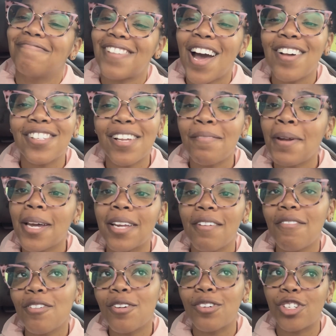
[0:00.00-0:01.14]
I was like, I'm not
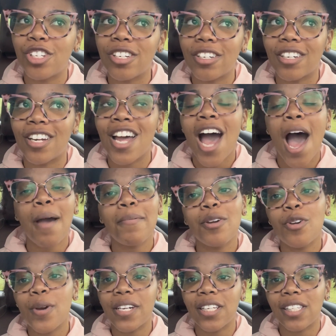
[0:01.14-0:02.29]
giving you no sugar. I'd be
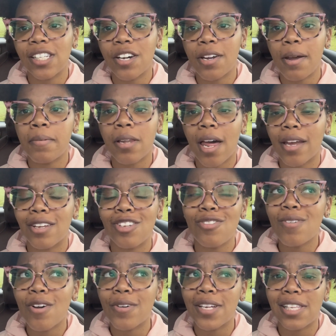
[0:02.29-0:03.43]
quick to tell him, be like, you
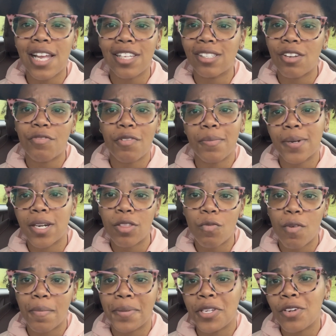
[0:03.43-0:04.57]
can go get that stuff from another
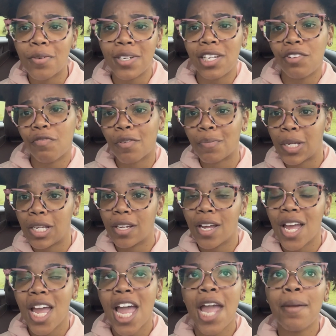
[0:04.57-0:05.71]
woman. You don't need it from me.
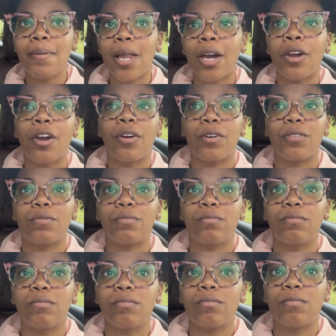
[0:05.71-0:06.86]
And he'd be like, girl,
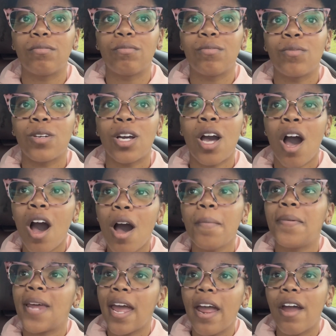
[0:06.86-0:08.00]
calm
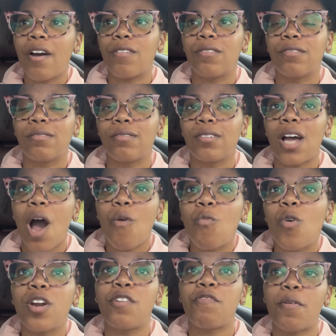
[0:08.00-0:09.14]
down. I
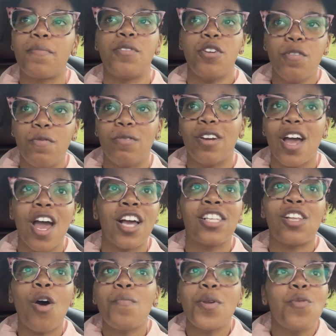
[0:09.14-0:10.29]
want it from you.
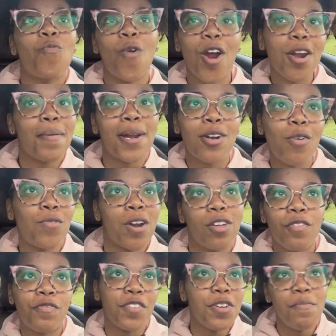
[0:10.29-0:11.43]
Don't be worried about no
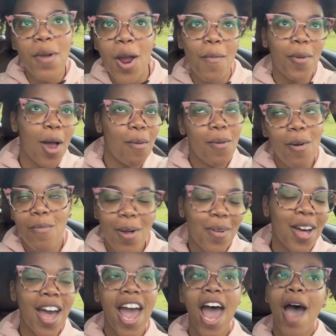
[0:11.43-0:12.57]
another female, blah, blah, blah.
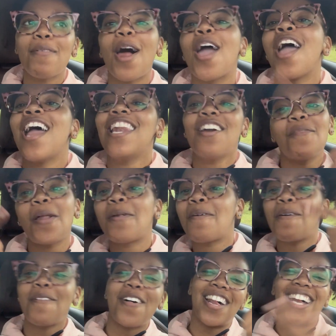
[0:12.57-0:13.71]
I'm like, blah, blah,
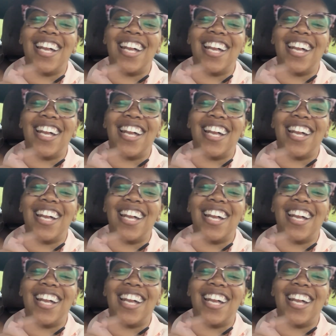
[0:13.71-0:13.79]
blah.